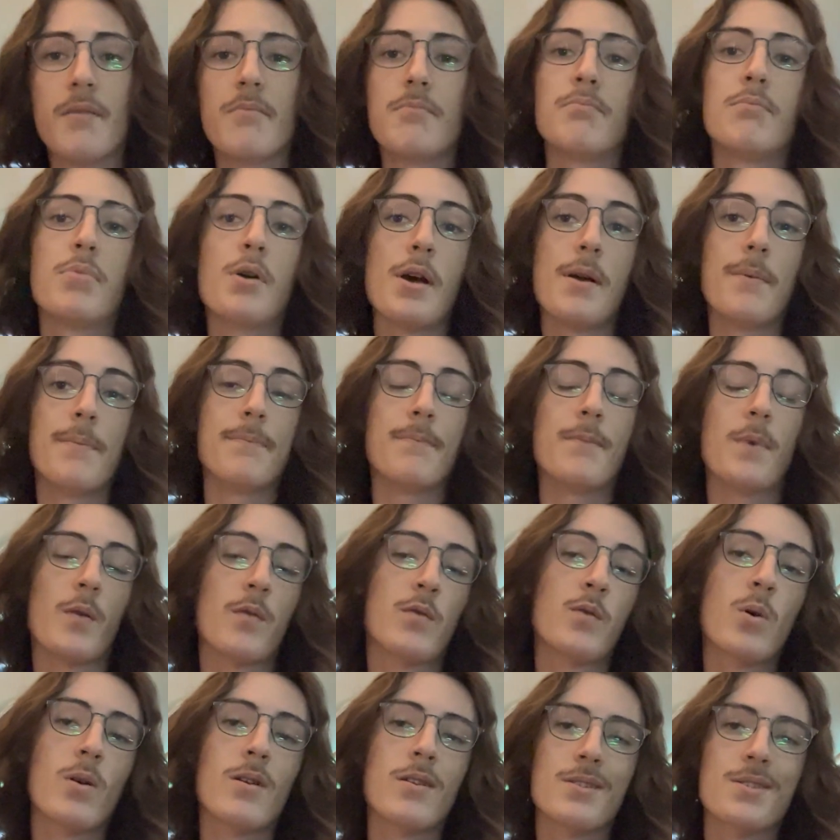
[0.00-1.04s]
But
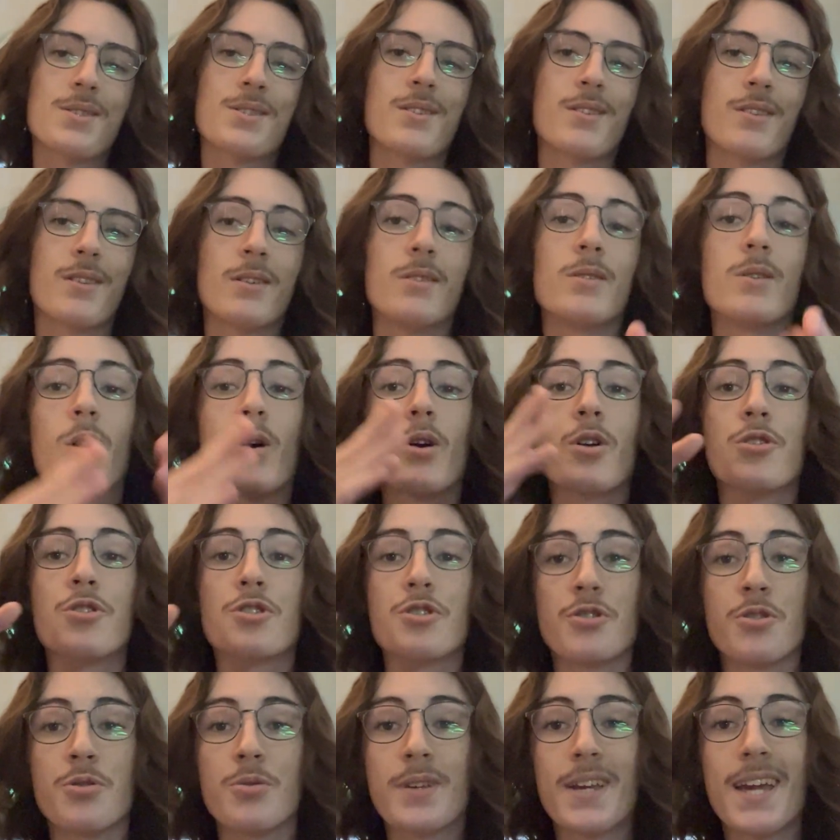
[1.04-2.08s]
of course, the
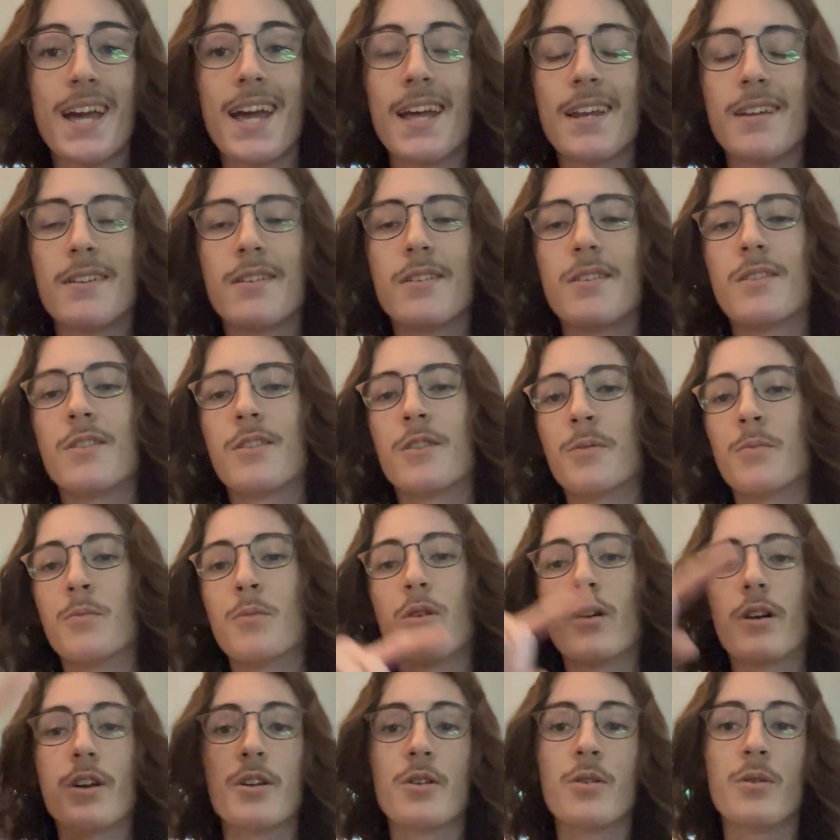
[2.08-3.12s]
larger you get, the
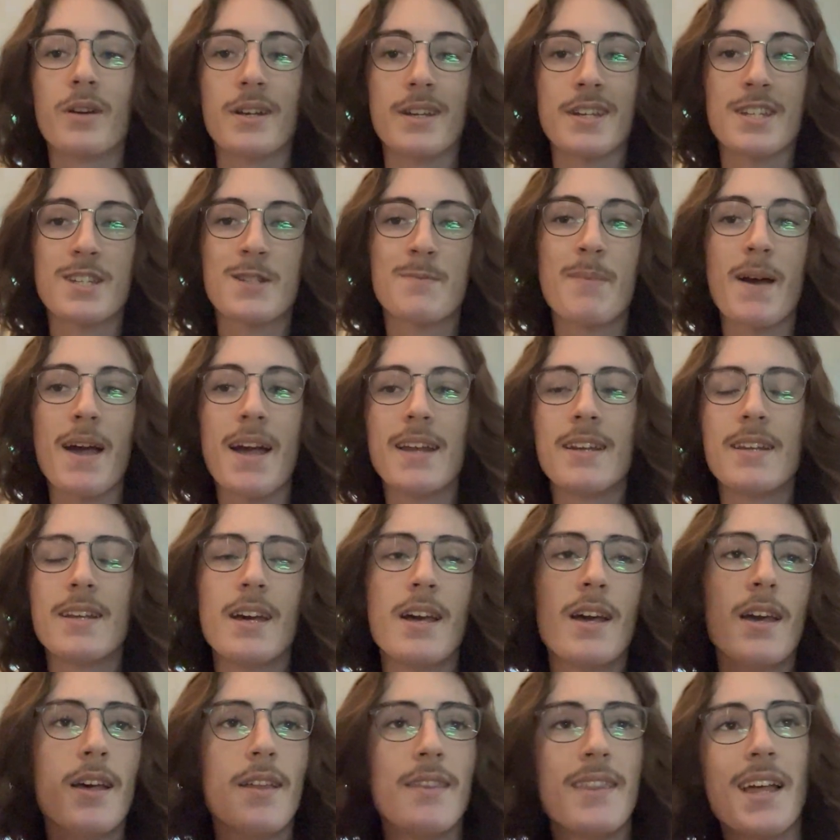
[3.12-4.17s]
more you're going to spend.
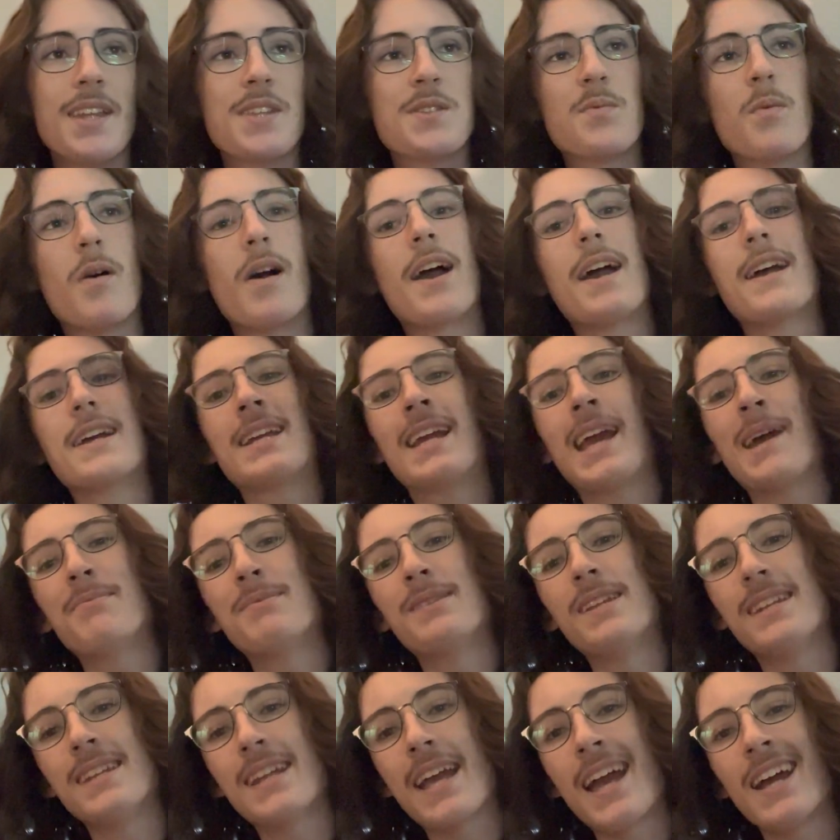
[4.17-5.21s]
That's why I kept
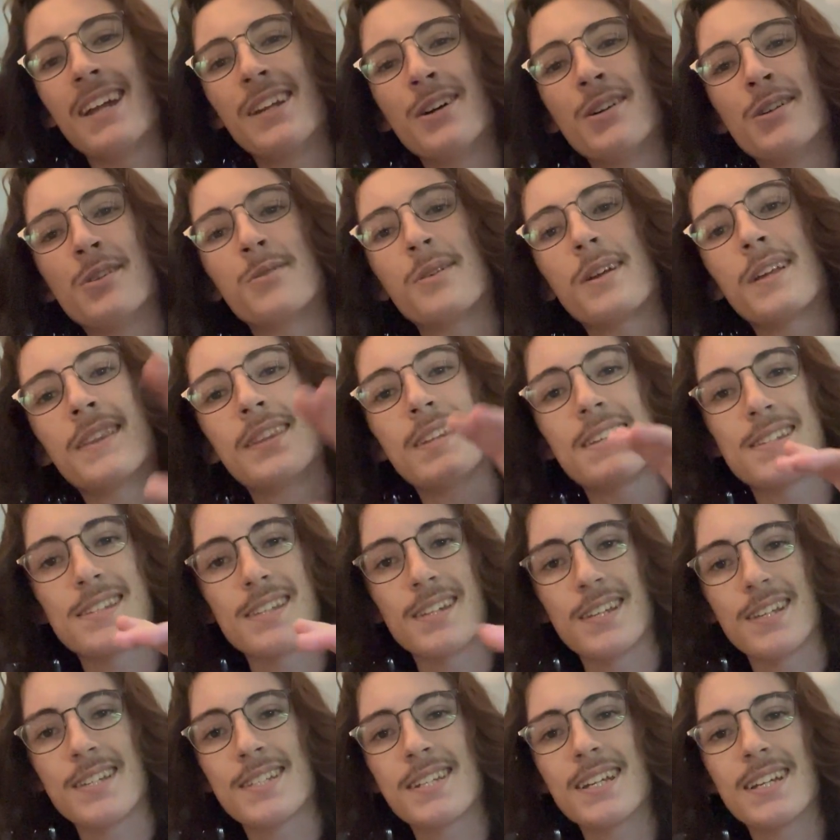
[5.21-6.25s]
it nano in this
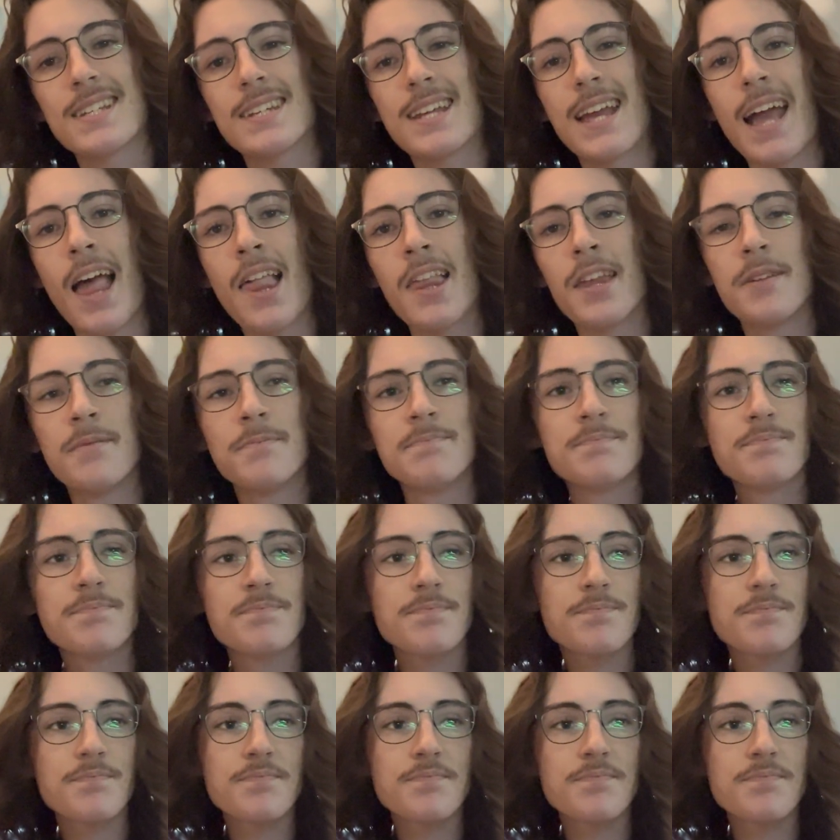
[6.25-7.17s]
little 6-gallon.